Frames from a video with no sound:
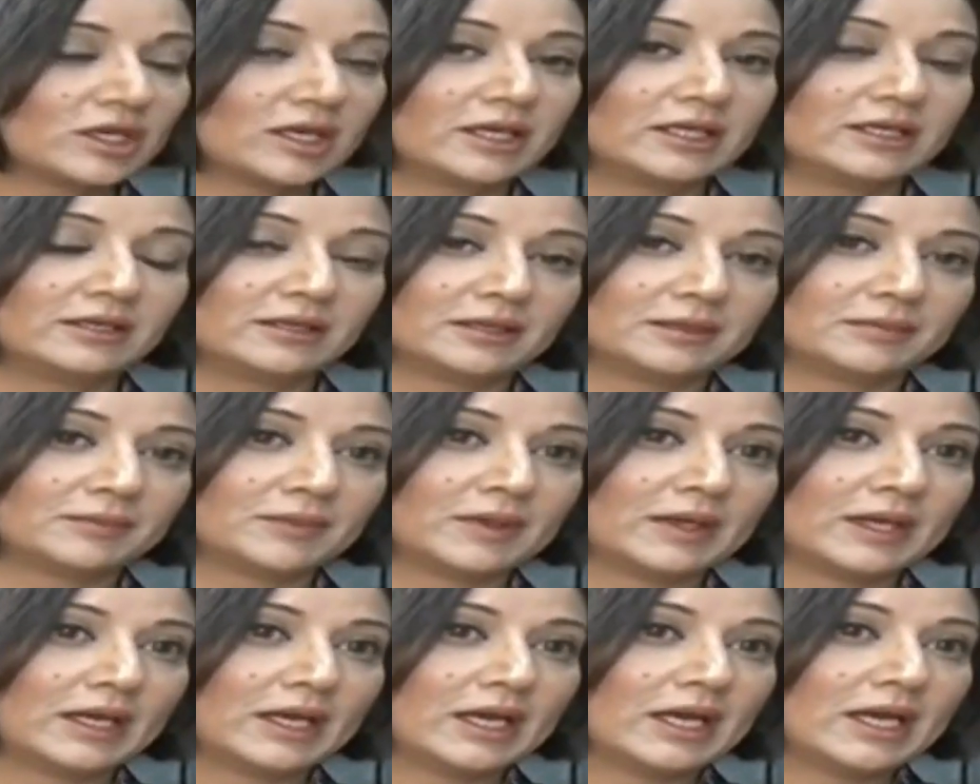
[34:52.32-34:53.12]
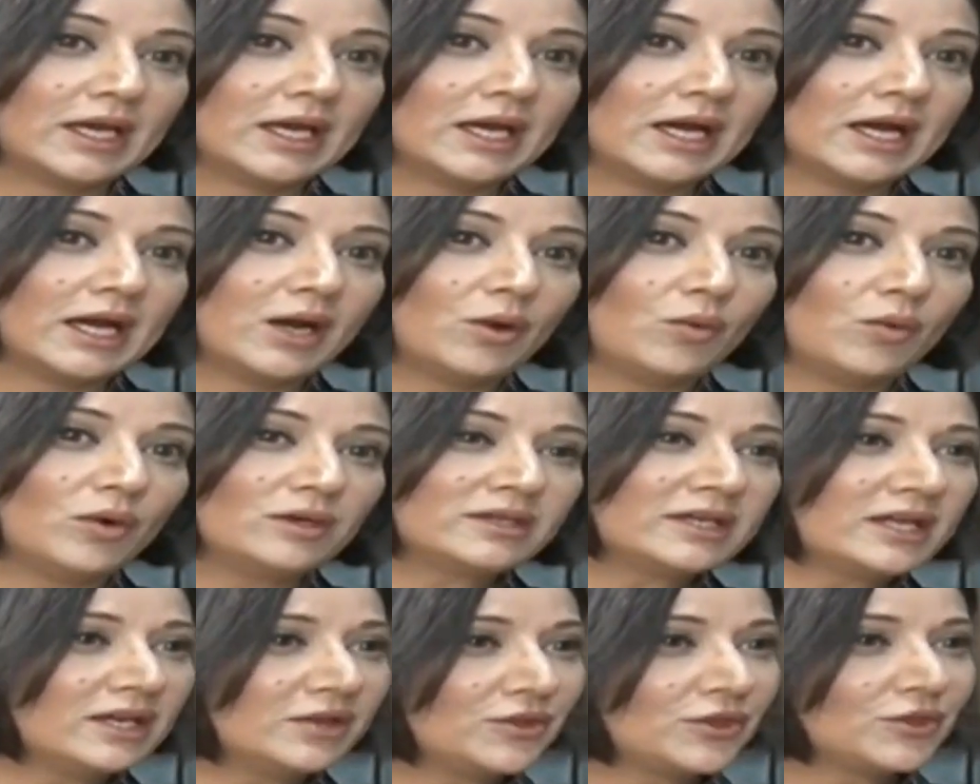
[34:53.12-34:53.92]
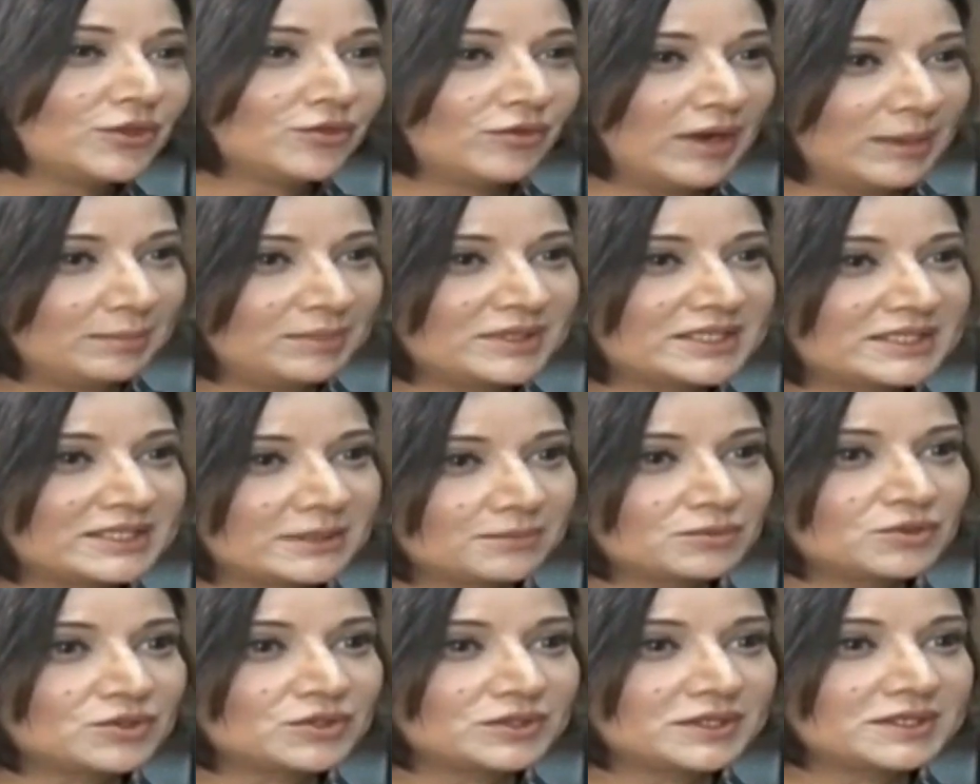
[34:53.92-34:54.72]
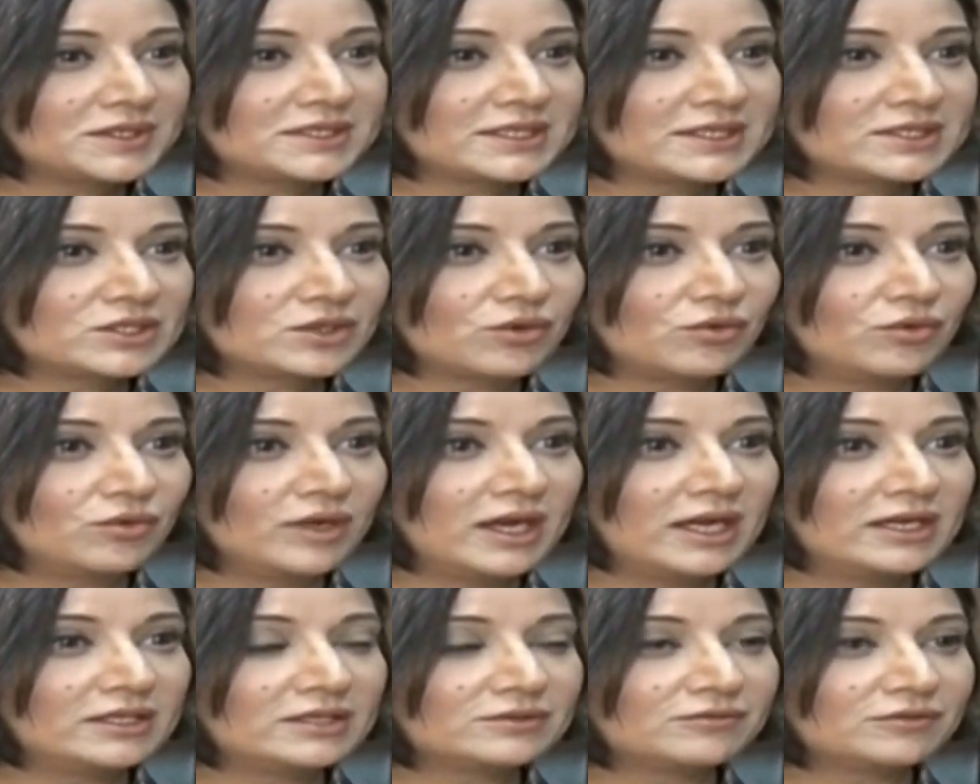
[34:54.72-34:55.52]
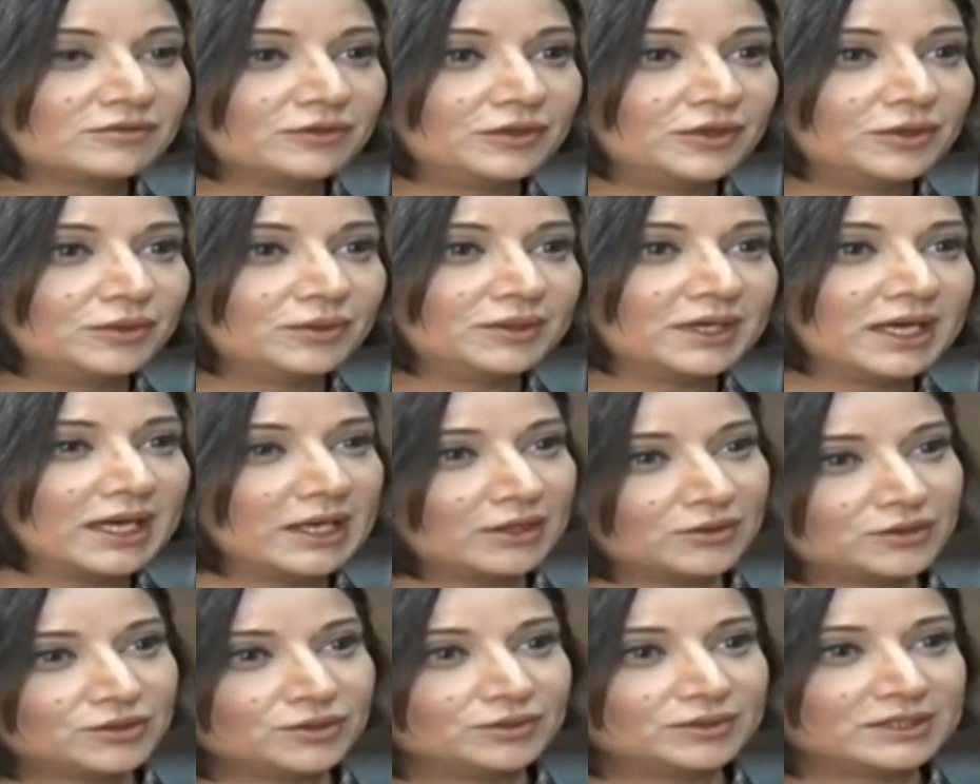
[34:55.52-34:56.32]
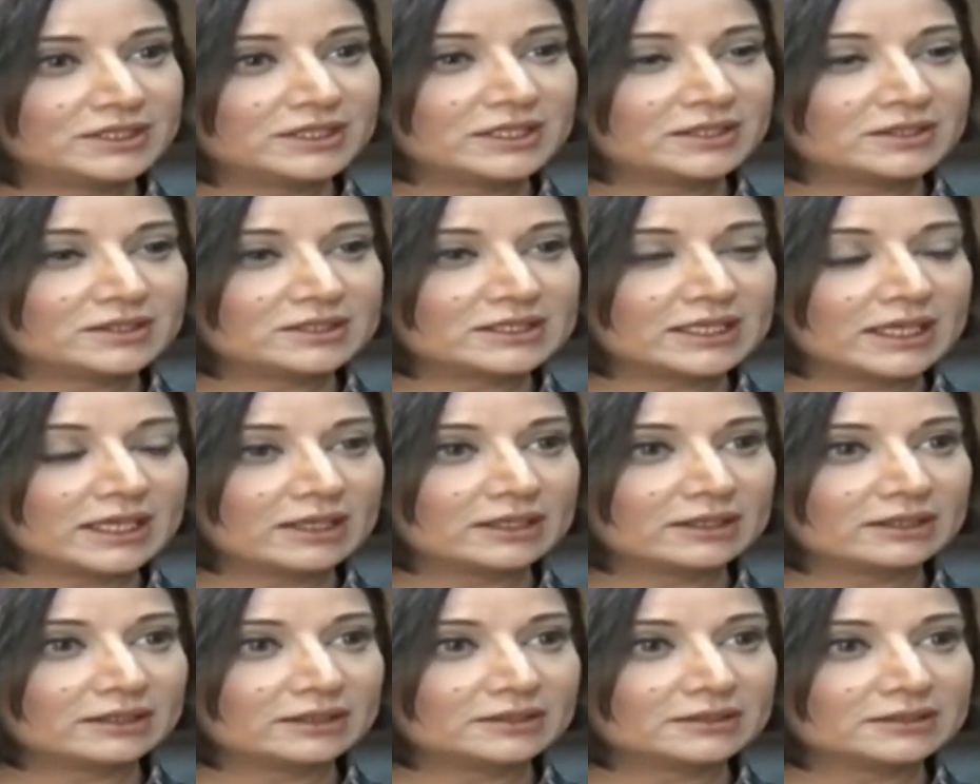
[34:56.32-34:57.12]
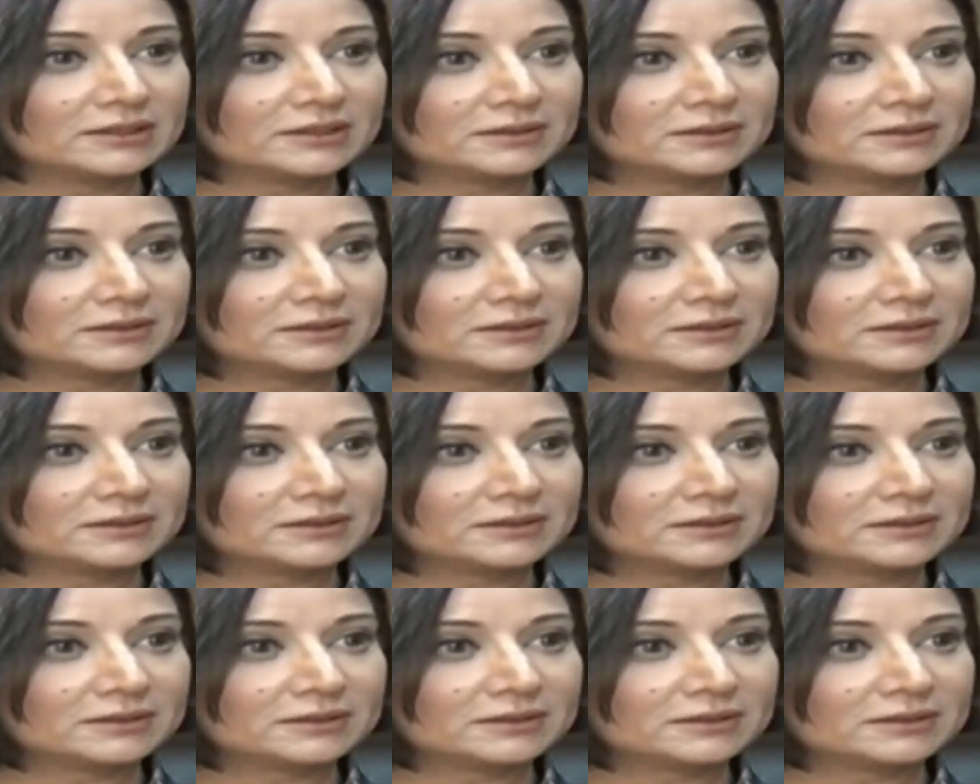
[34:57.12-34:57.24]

and China. What kind of threat perception does this create for you, and how do you intend to tackle